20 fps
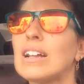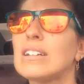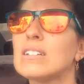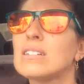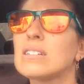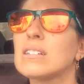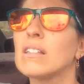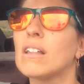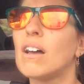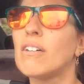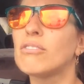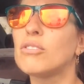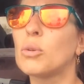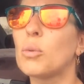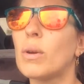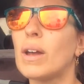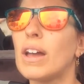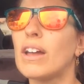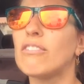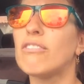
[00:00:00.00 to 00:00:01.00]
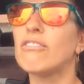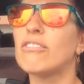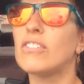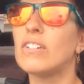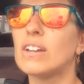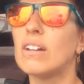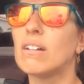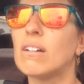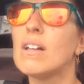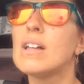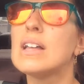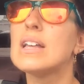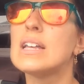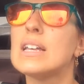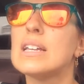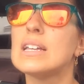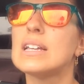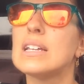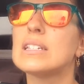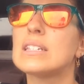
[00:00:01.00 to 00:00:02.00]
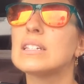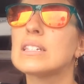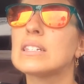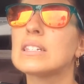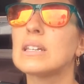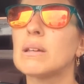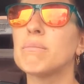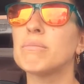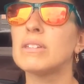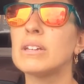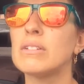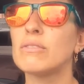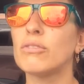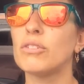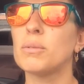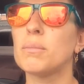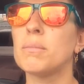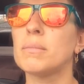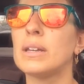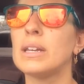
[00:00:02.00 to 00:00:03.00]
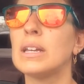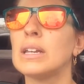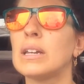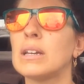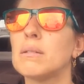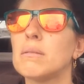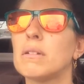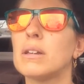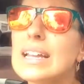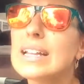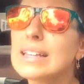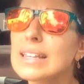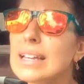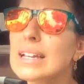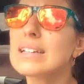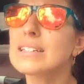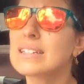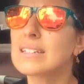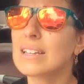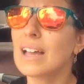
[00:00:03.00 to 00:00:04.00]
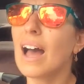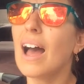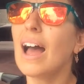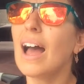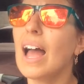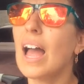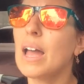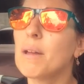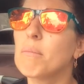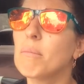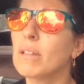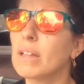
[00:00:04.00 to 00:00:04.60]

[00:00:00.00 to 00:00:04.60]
I just love the way I feel. It's just something for me, it takes time.